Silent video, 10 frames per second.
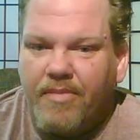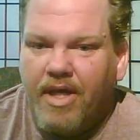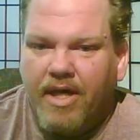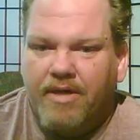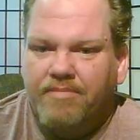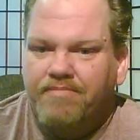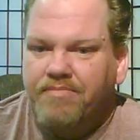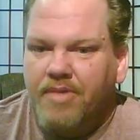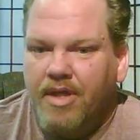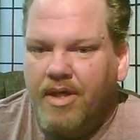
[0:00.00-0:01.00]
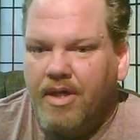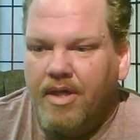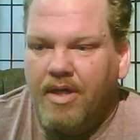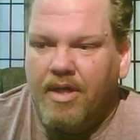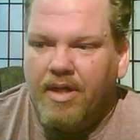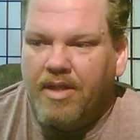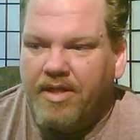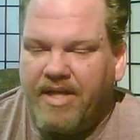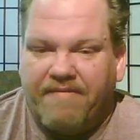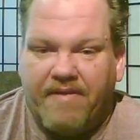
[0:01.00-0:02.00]
You know,
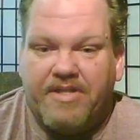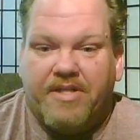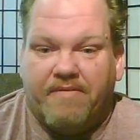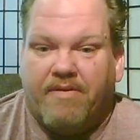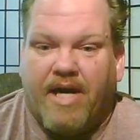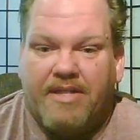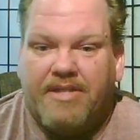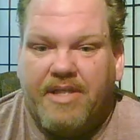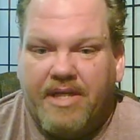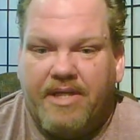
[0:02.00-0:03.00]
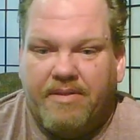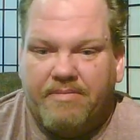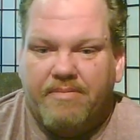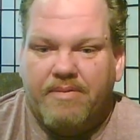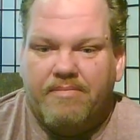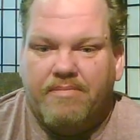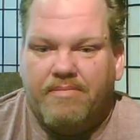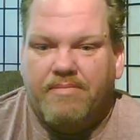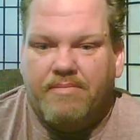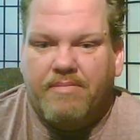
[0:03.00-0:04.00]
the definition of Kratzy
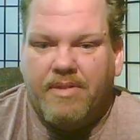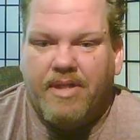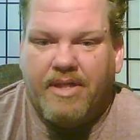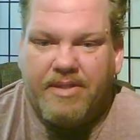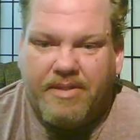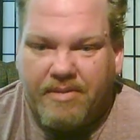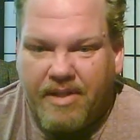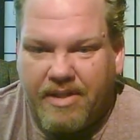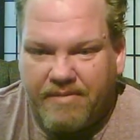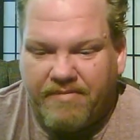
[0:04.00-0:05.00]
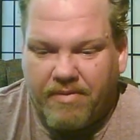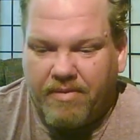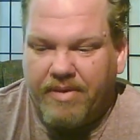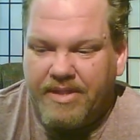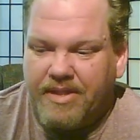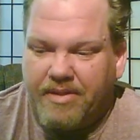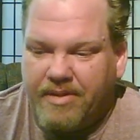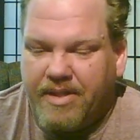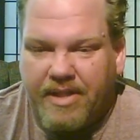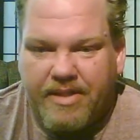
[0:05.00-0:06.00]
is is for a reason
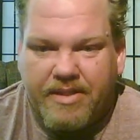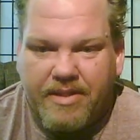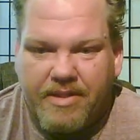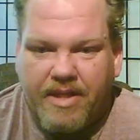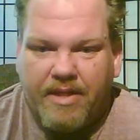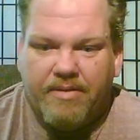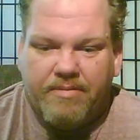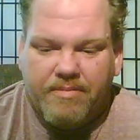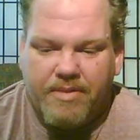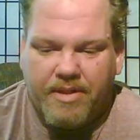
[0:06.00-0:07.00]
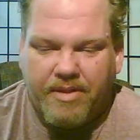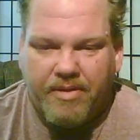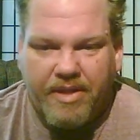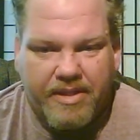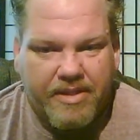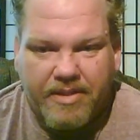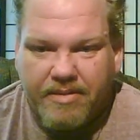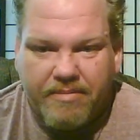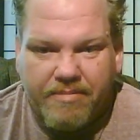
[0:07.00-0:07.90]
because you know the dude is